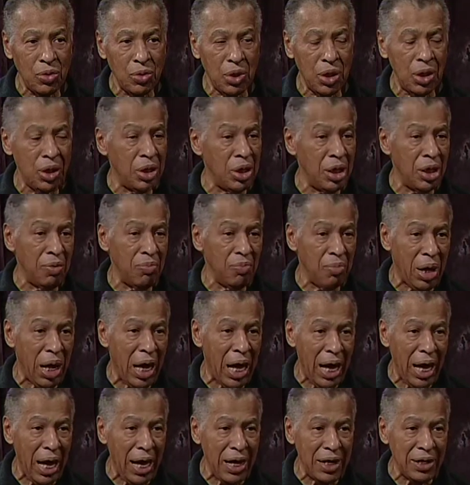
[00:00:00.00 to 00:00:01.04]
condemn
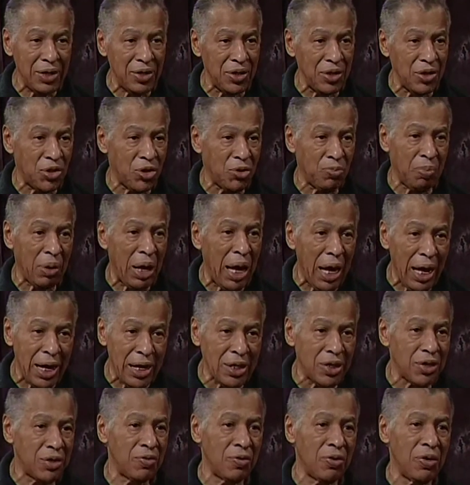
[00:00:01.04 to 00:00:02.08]
Baha'is as
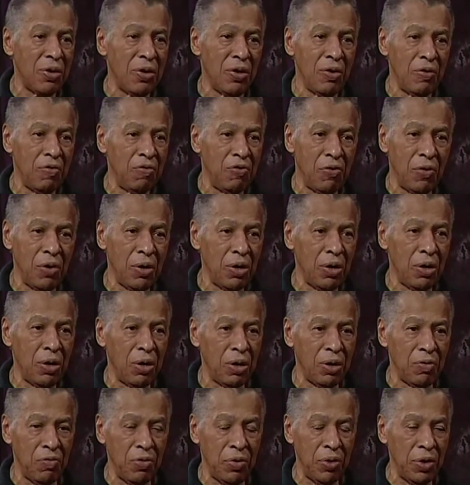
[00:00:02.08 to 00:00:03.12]
spies for
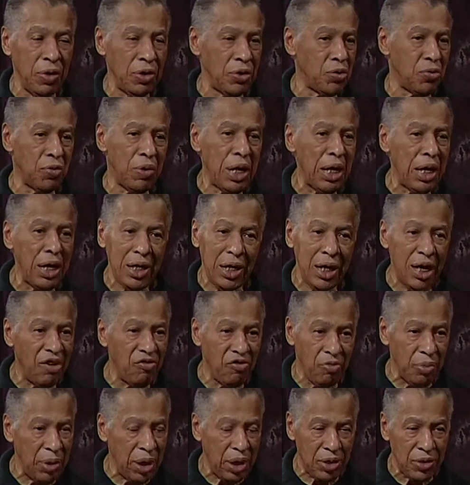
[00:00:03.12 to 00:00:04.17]
the Israeli
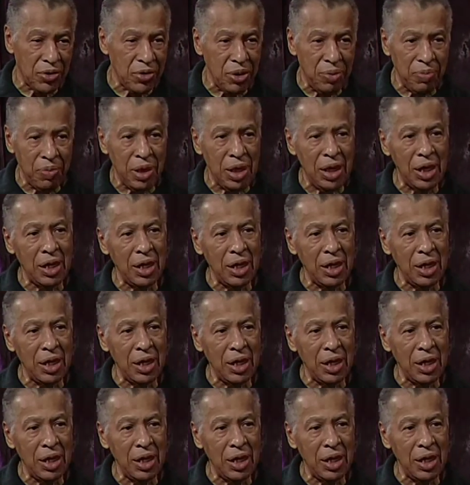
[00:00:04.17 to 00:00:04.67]
government or something.